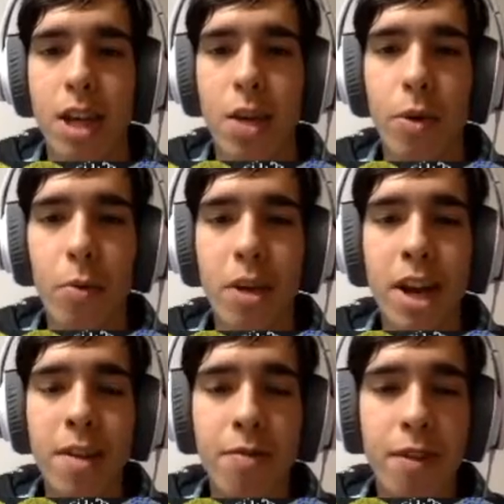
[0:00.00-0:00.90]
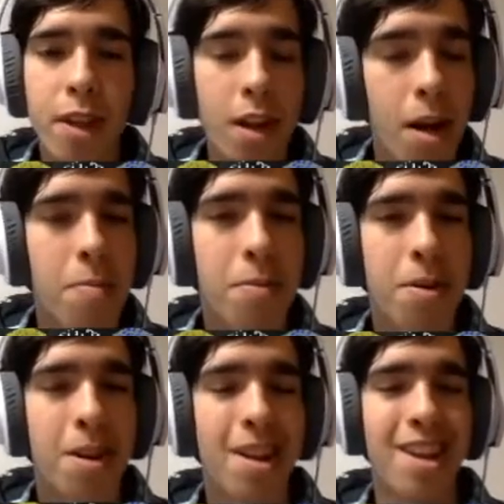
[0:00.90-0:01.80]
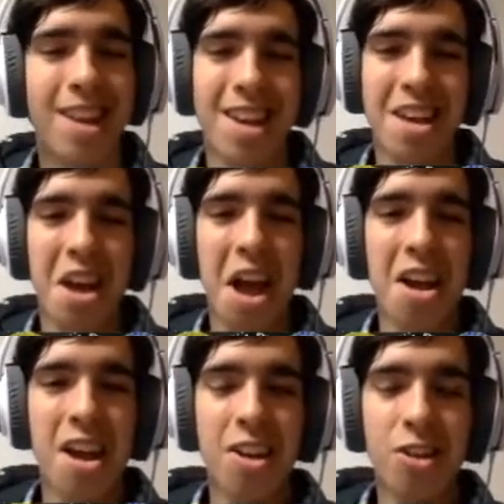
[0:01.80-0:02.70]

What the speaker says: We need to fill it up. I